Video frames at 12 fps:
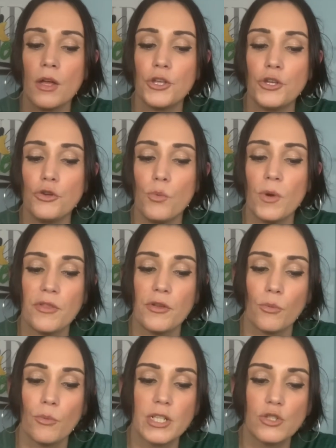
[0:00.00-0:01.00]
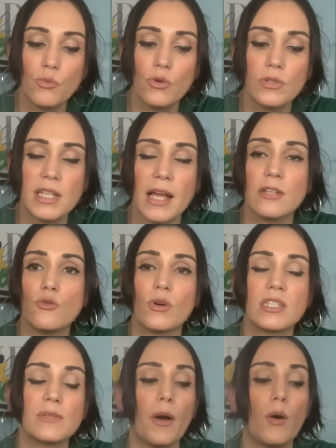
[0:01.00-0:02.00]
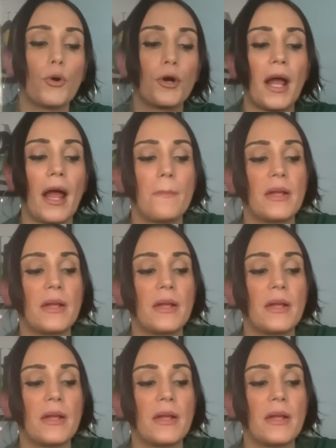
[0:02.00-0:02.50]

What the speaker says: you with your rituals and or spell work.